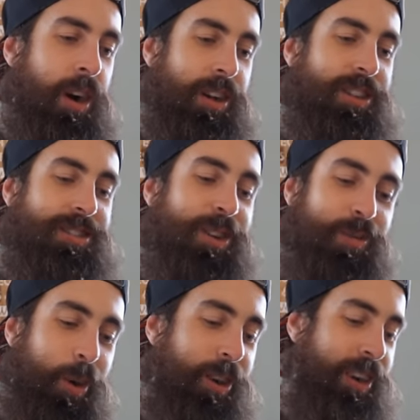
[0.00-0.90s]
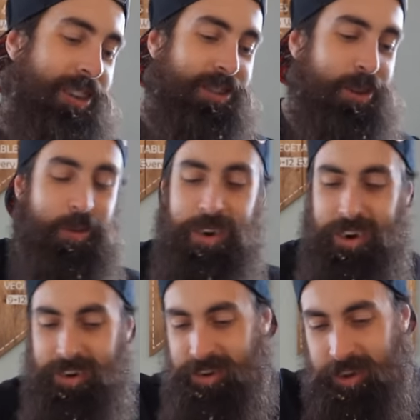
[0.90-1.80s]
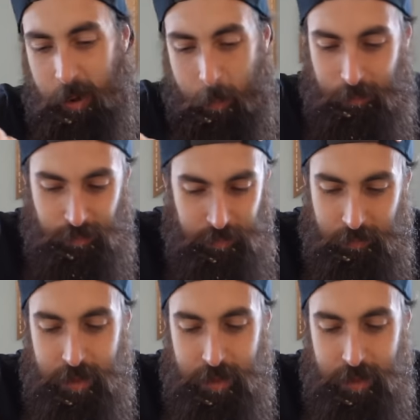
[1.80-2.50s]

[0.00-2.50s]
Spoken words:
That's like rock art. There's no way I can do that.